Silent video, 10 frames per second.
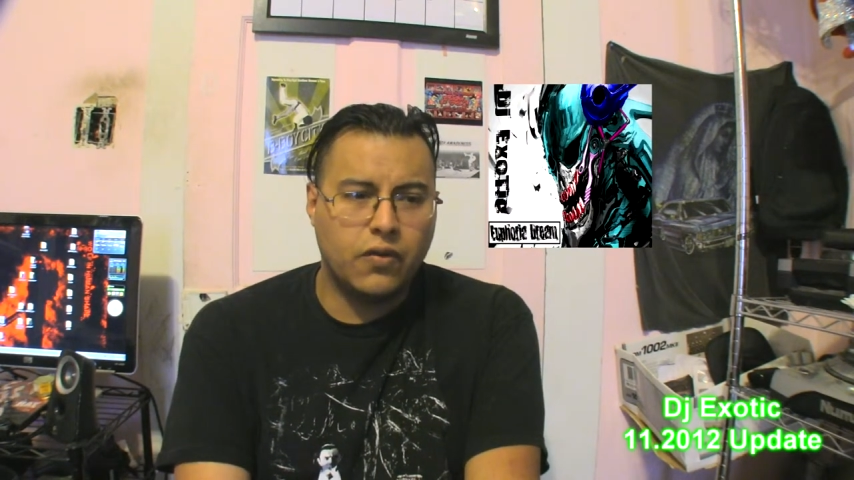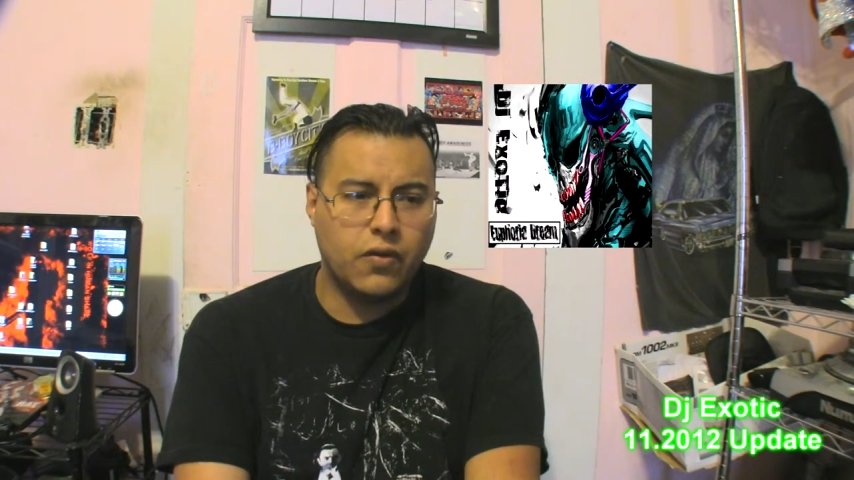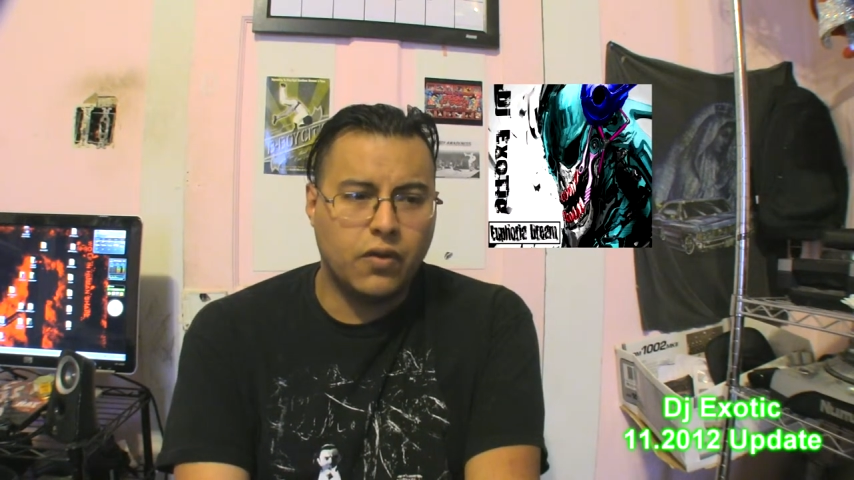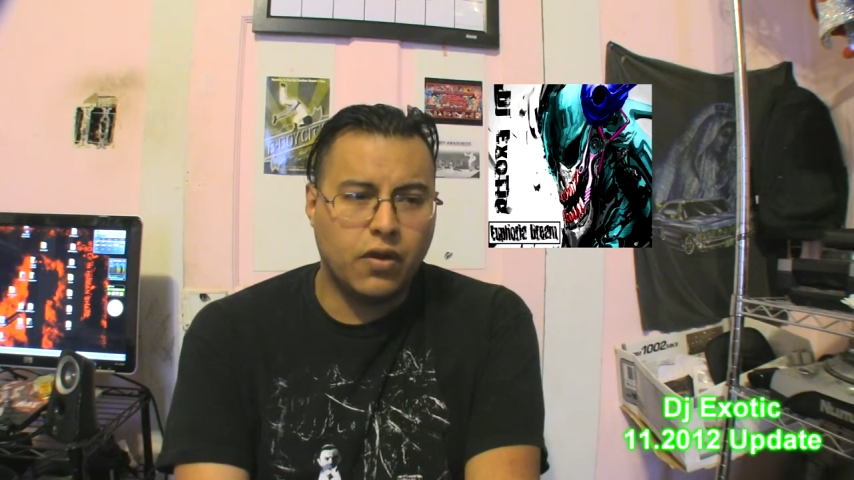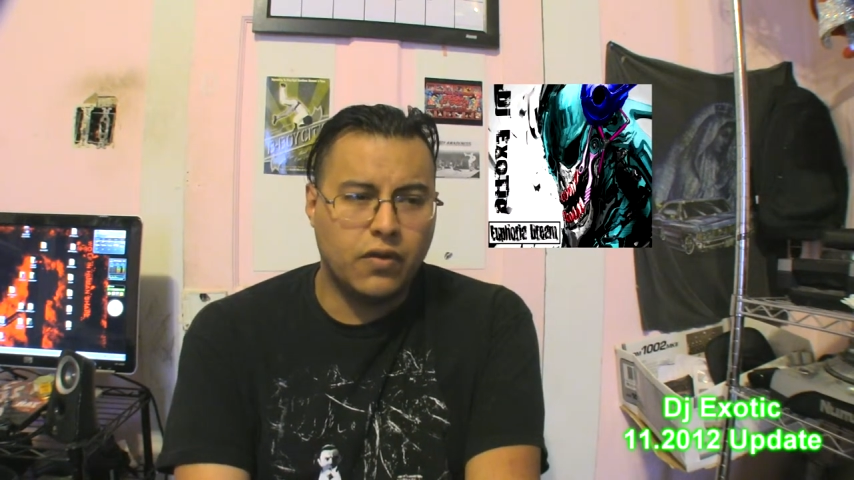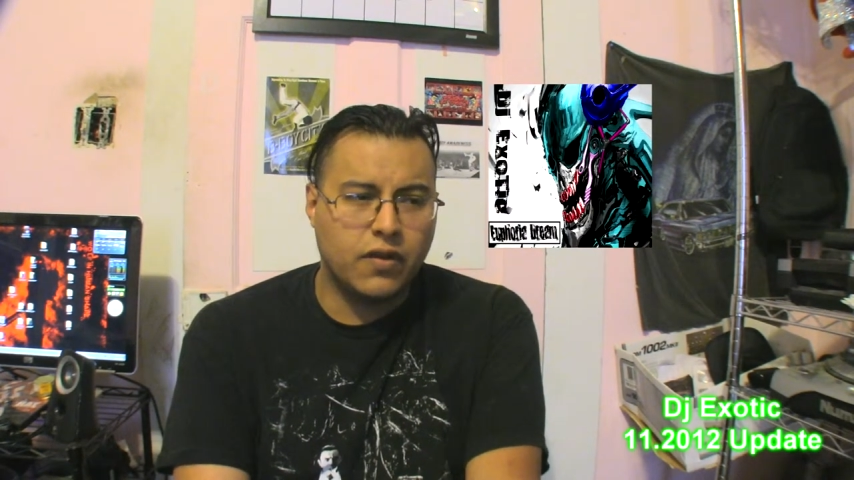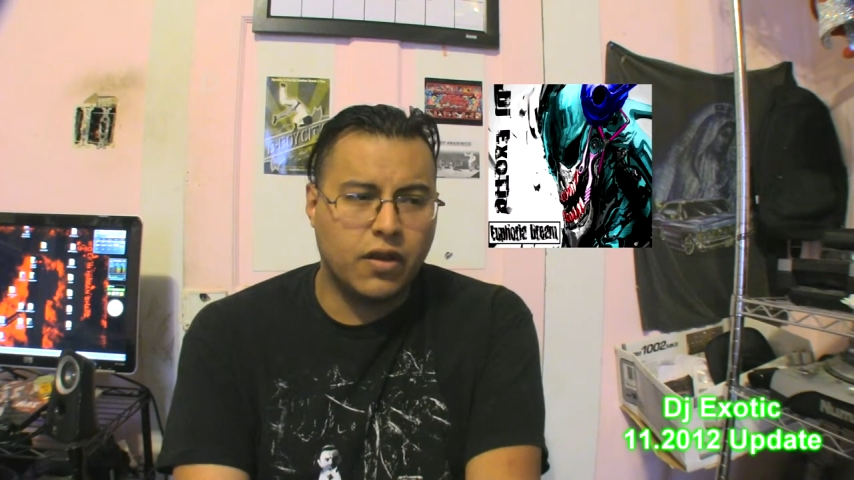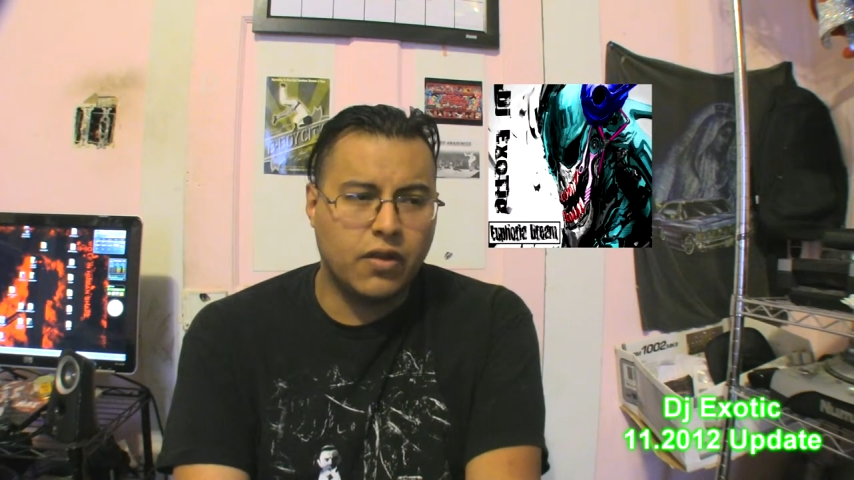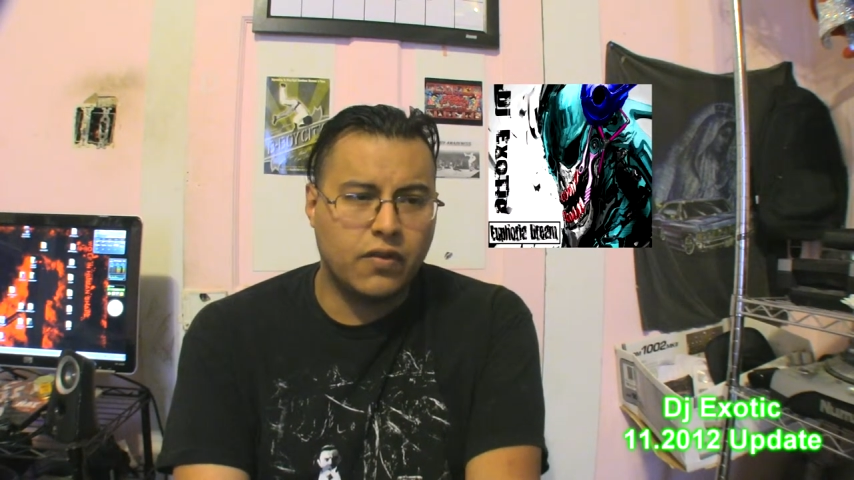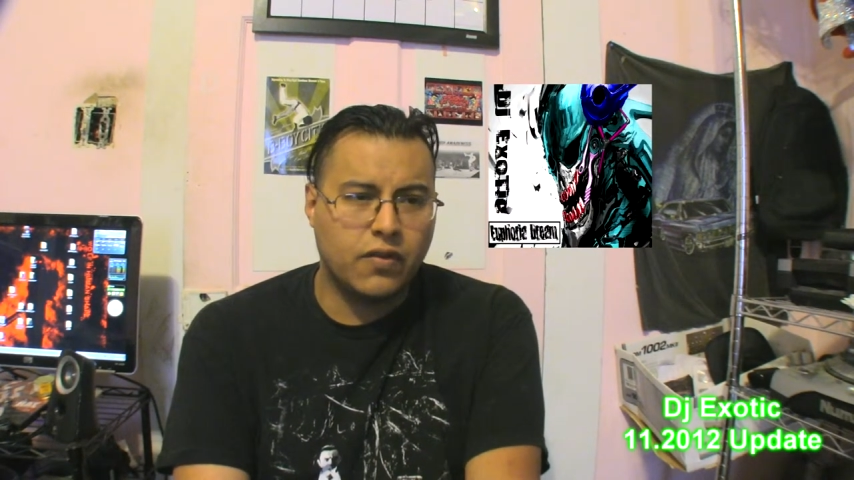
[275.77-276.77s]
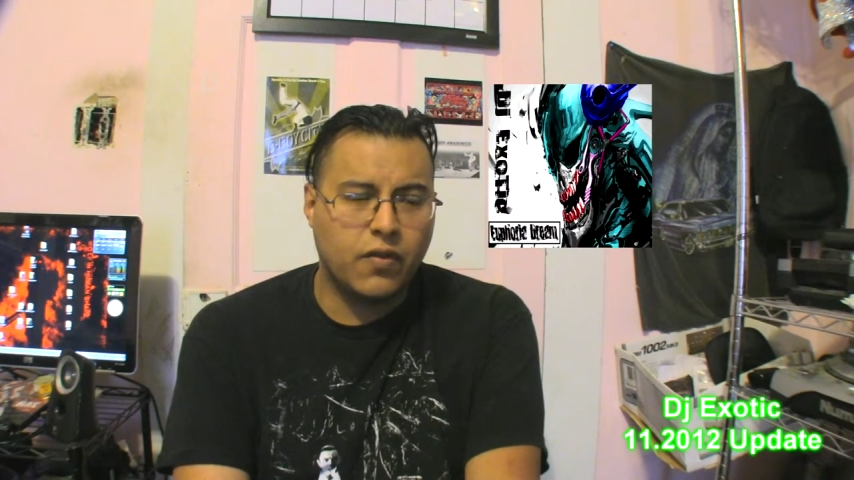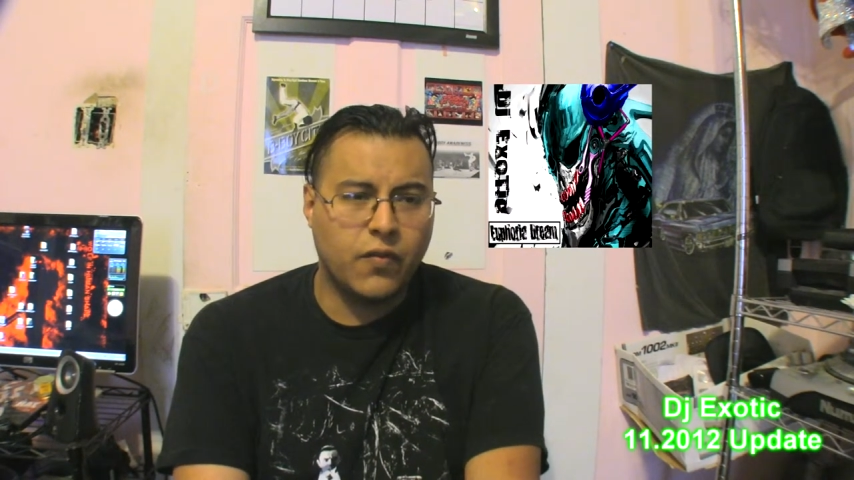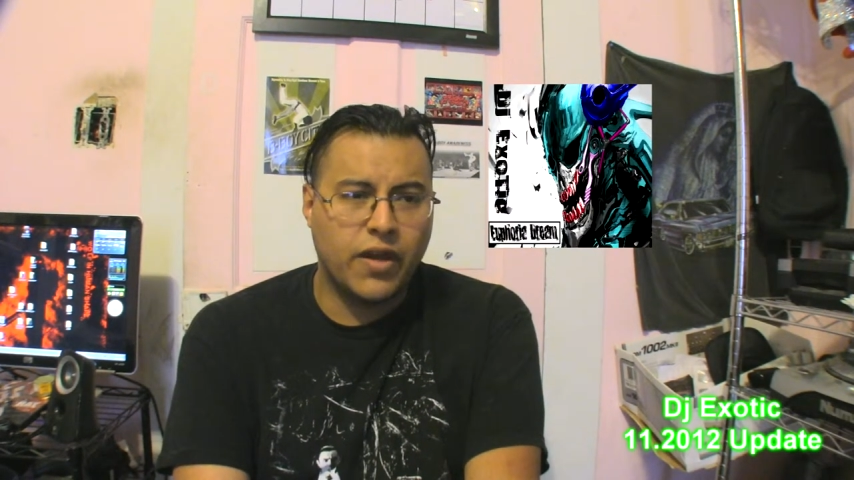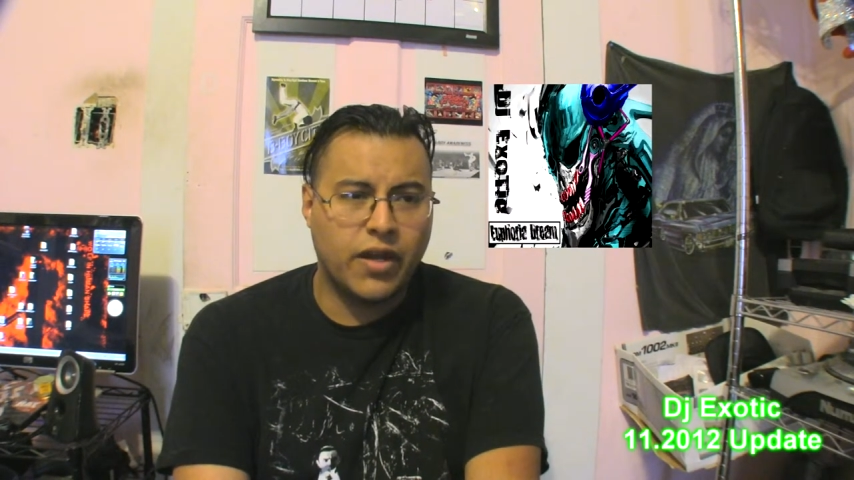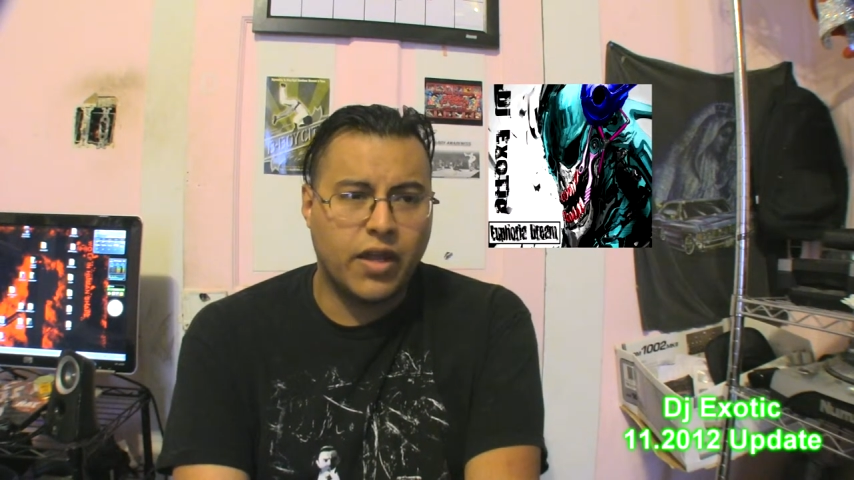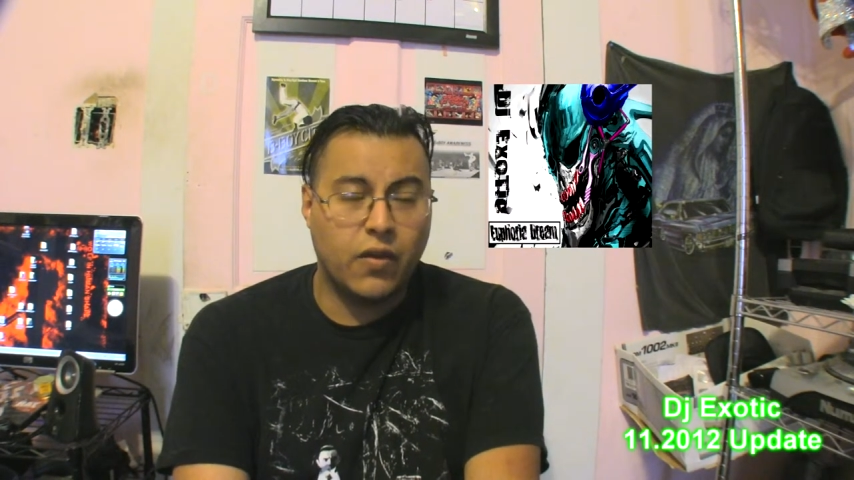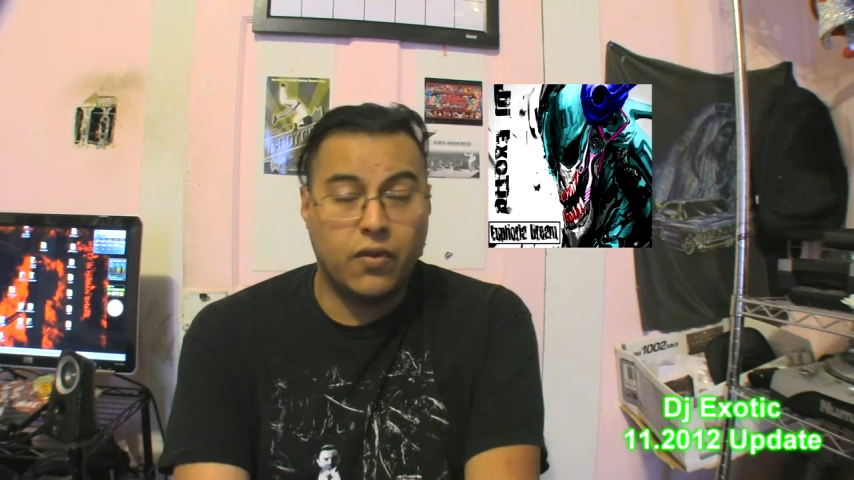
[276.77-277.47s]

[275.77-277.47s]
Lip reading: school hardstylers and stuff like that,